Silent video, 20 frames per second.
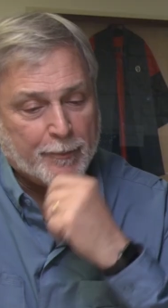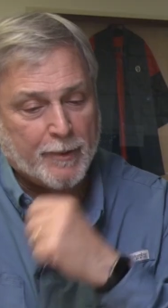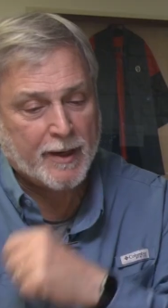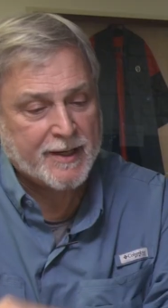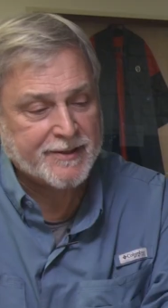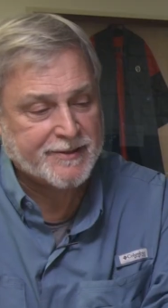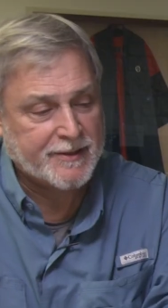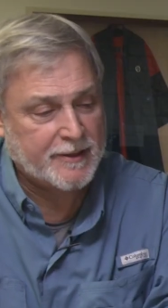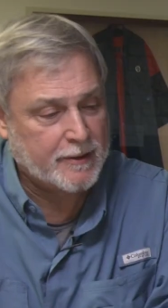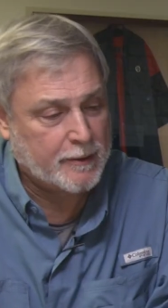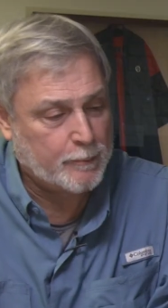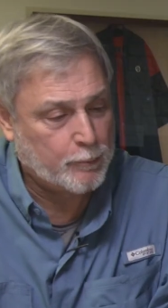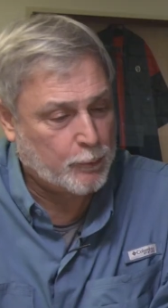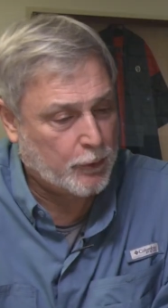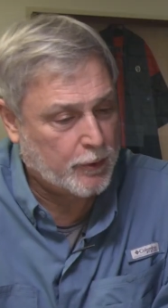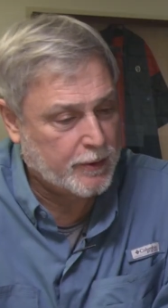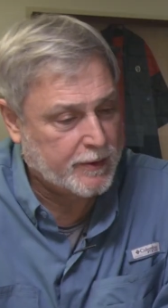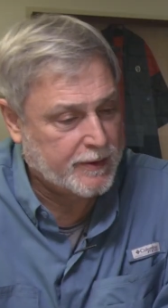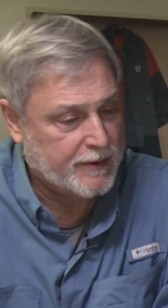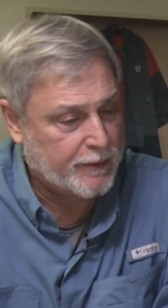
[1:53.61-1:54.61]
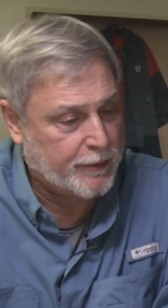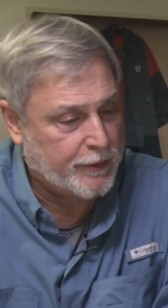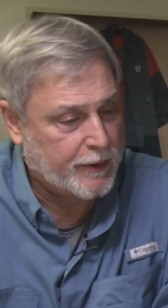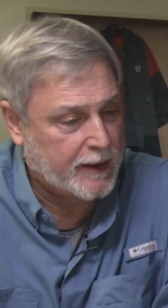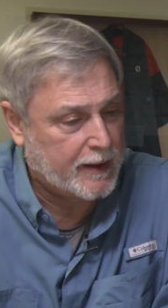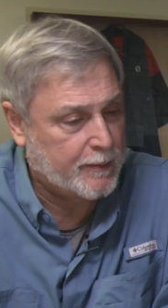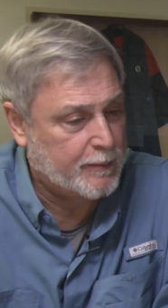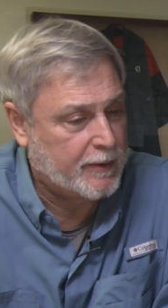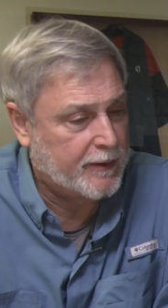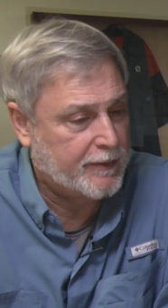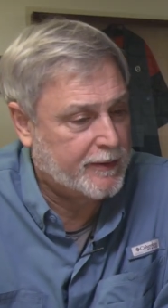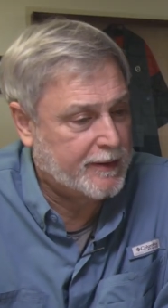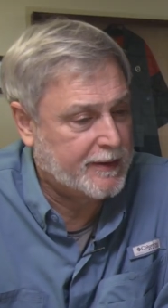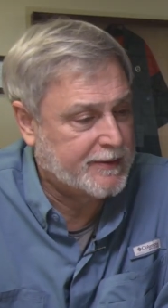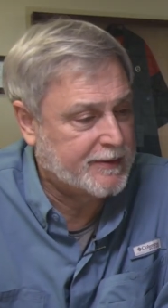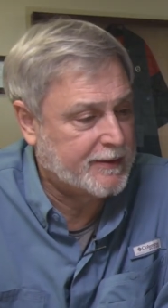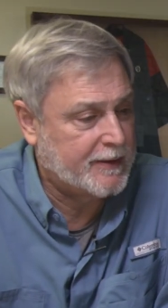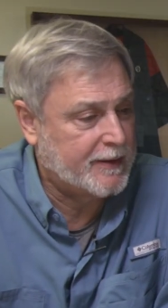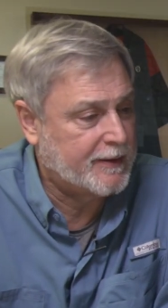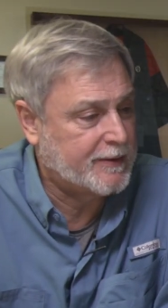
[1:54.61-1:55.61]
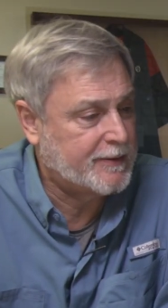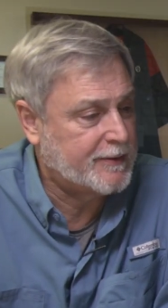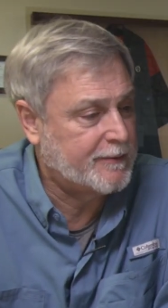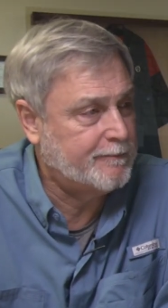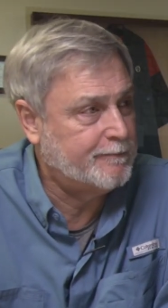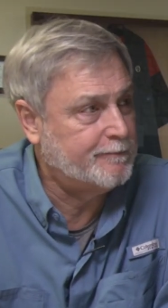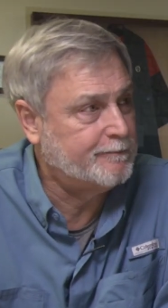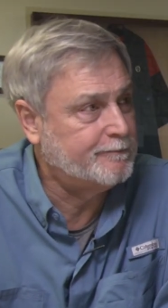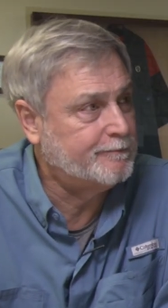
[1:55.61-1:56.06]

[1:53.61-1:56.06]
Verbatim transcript: Why is it important to think about these things?